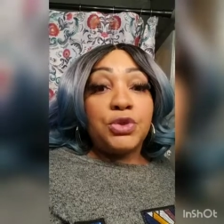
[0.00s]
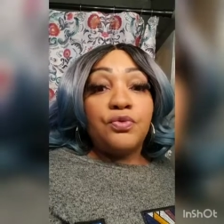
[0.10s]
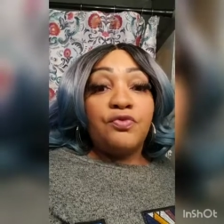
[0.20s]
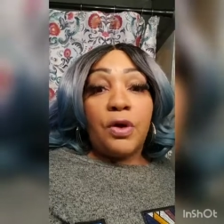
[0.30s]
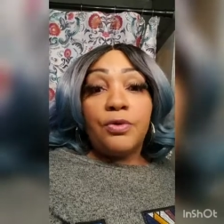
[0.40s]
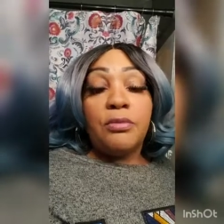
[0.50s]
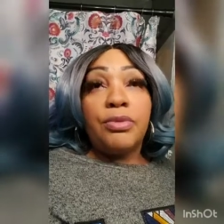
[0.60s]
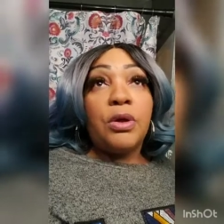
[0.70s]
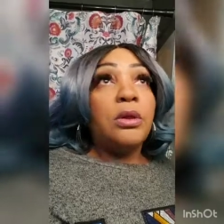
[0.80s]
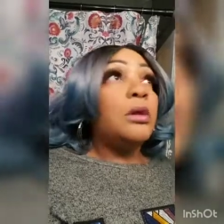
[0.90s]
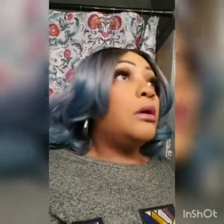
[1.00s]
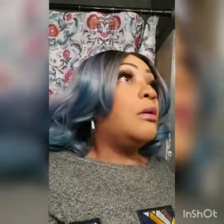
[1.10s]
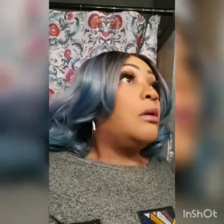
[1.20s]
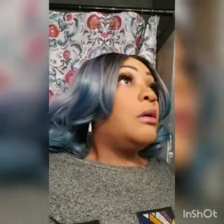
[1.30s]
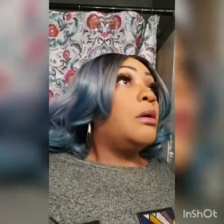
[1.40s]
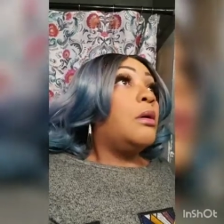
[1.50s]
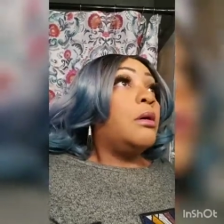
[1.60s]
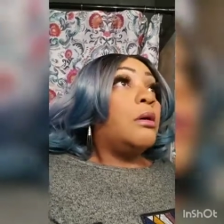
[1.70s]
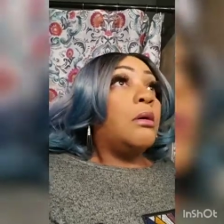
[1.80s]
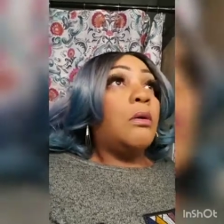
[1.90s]
you vulnerable
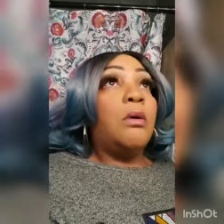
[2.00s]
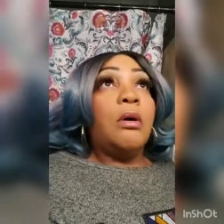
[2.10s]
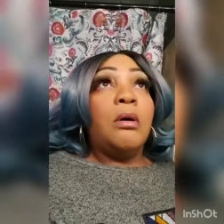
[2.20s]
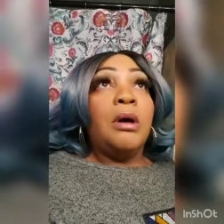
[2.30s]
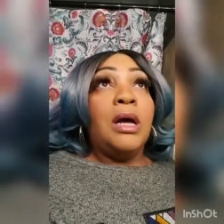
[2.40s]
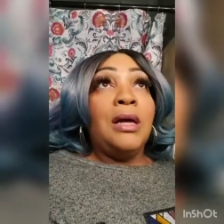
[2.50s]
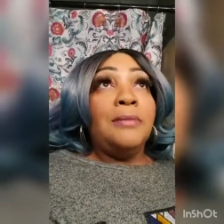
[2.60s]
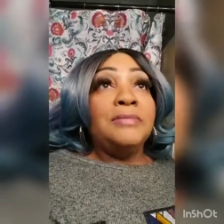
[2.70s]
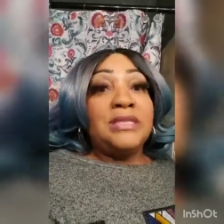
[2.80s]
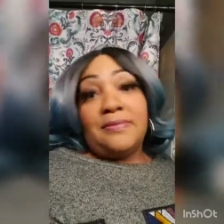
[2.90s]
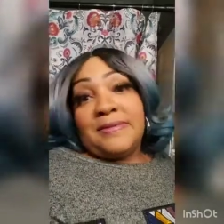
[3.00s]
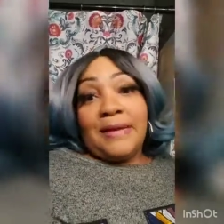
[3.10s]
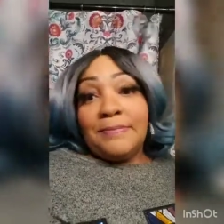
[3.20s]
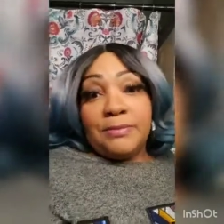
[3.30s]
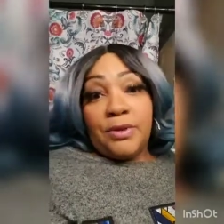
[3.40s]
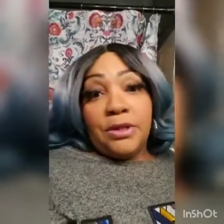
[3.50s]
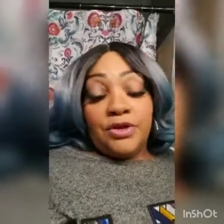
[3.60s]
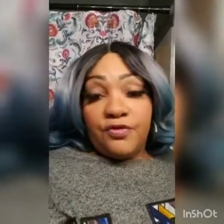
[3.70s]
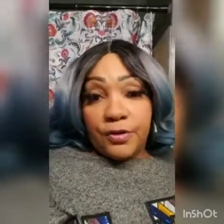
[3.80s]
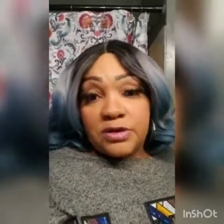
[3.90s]
or um, susceptible in
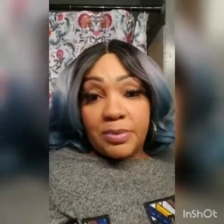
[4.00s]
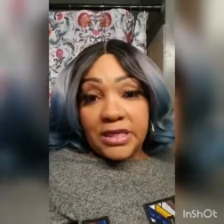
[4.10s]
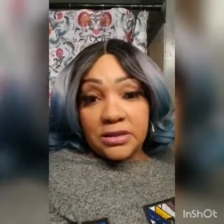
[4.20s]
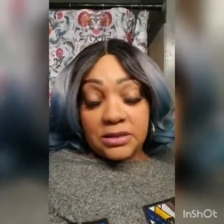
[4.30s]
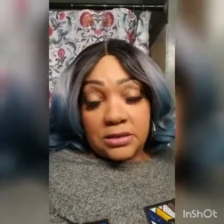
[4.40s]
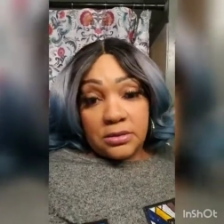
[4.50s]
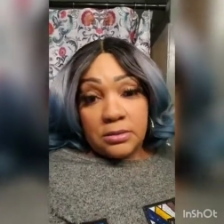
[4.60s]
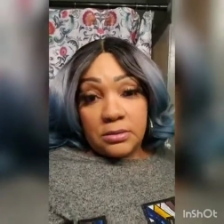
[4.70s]
the first place.